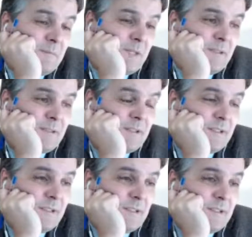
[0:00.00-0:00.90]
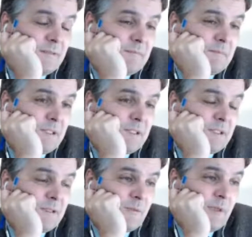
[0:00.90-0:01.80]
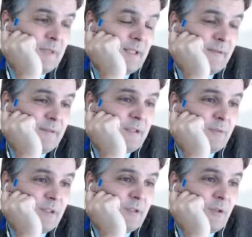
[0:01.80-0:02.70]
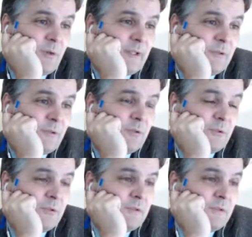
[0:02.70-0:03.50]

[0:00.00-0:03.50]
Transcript: But we believe that we are going to.